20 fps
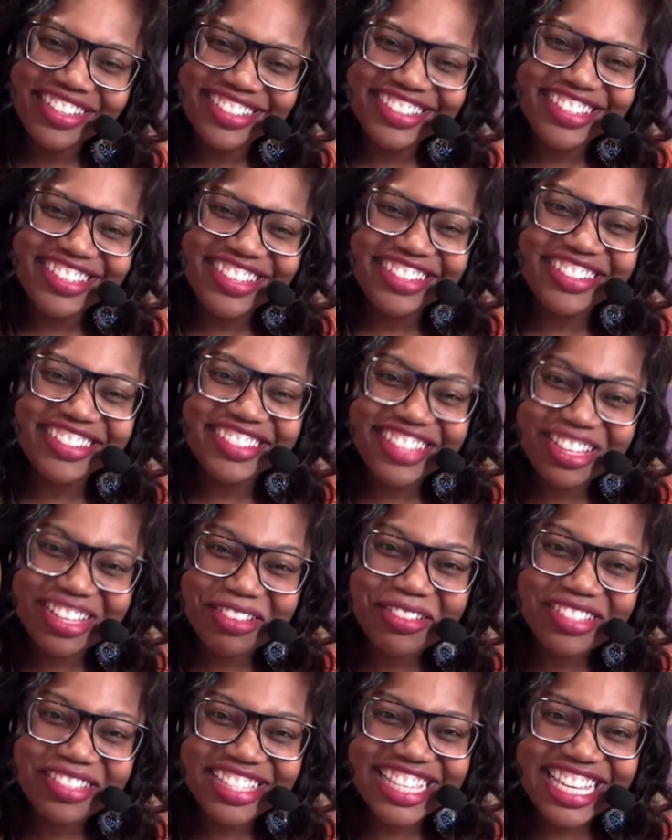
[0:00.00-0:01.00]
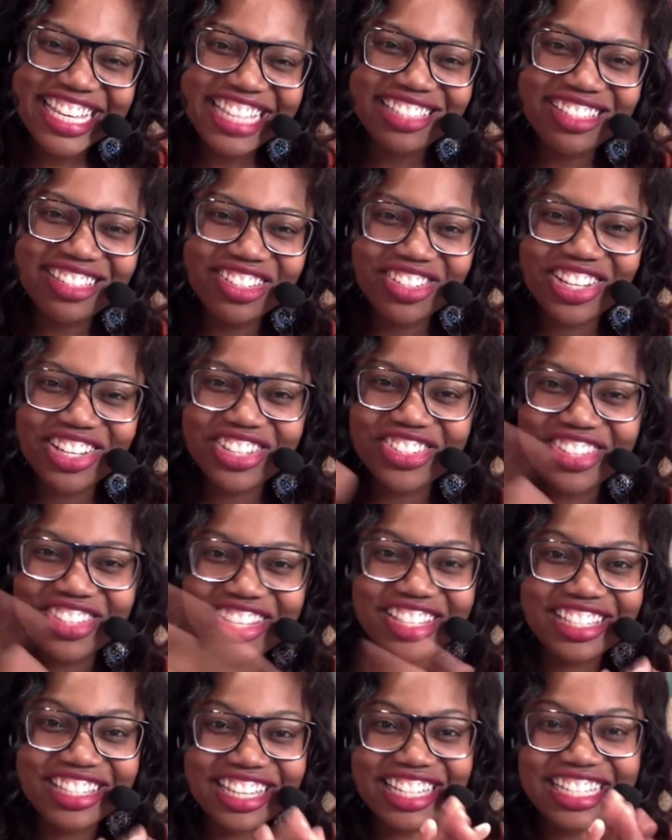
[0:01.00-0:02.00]
use these
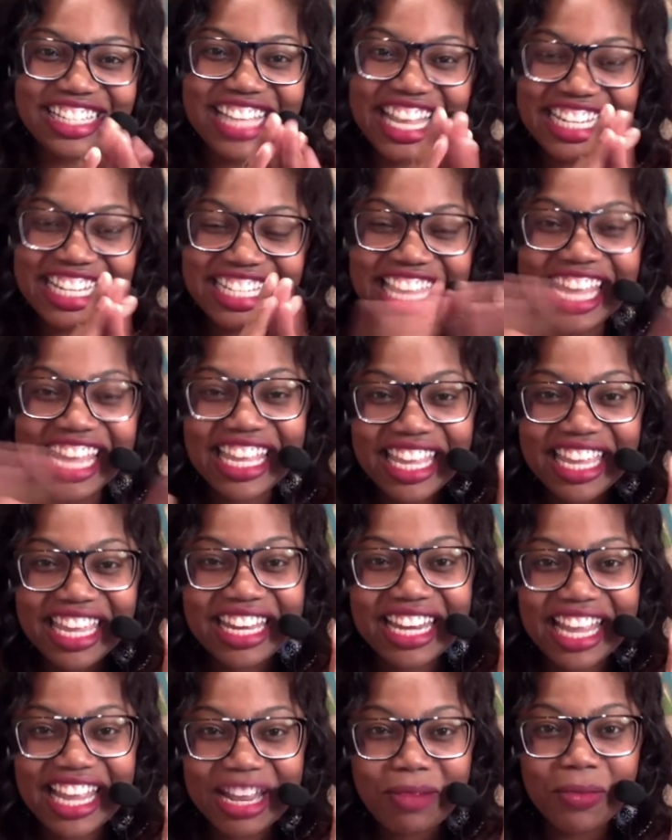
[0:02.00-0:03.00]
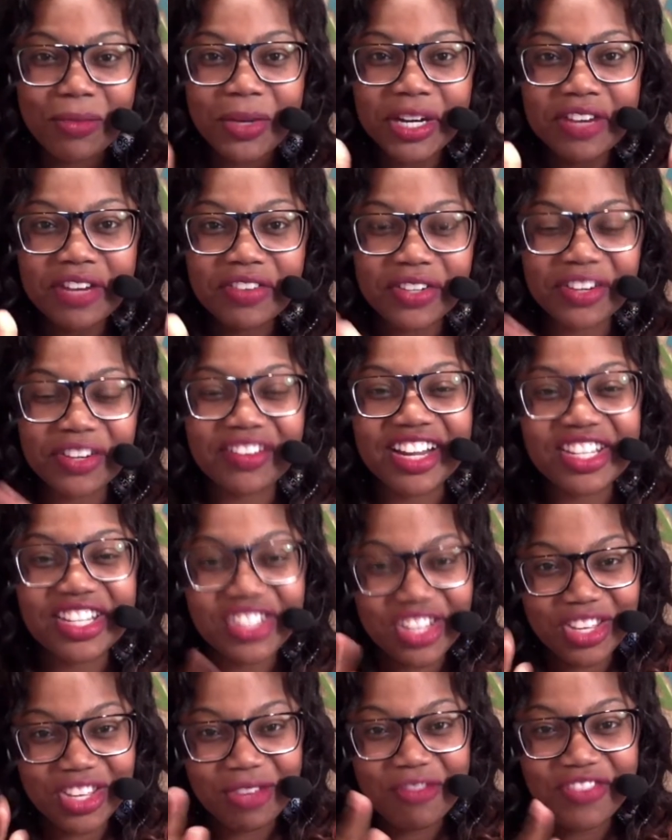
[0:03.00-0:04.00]
suggestions and take it in whatever
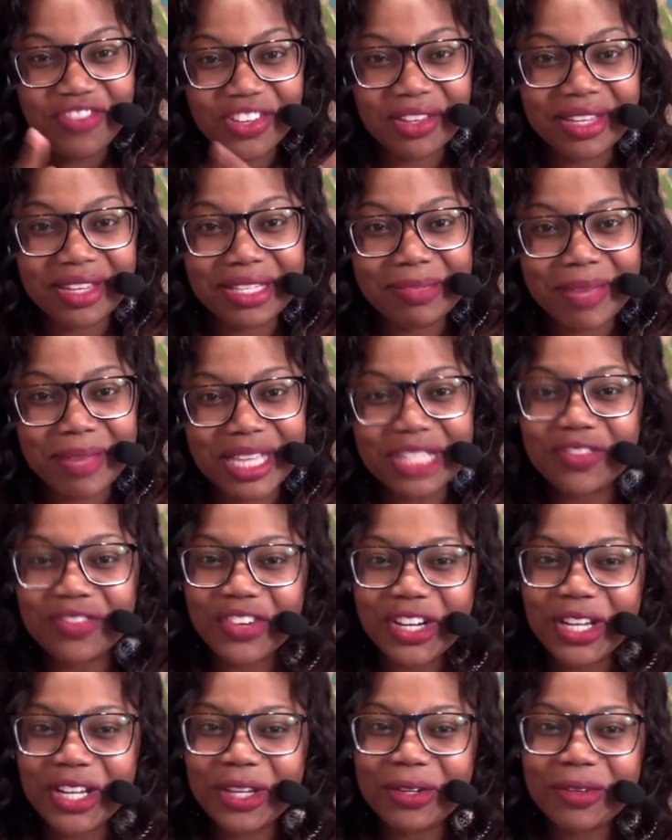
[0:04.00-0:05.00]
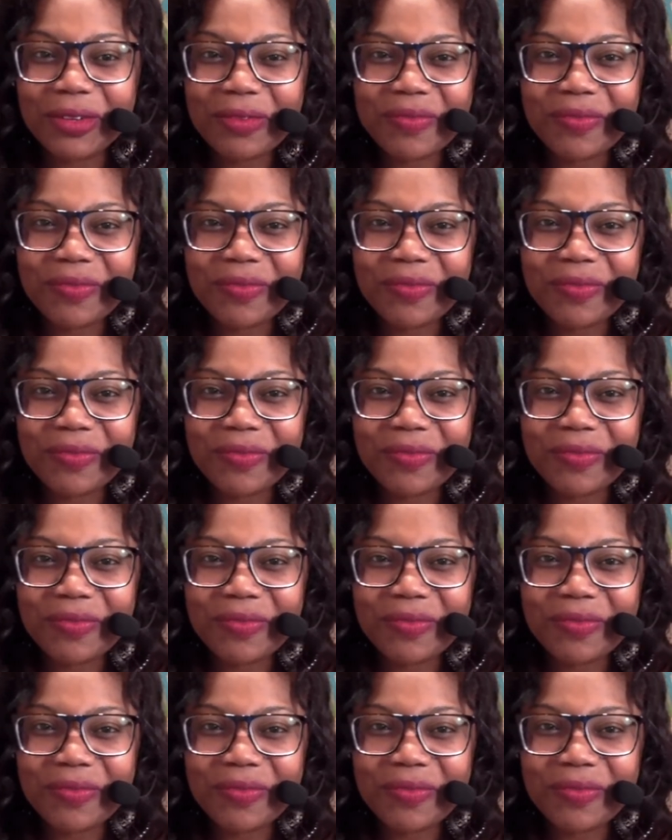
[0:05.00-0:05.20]
direction you feel is best for you.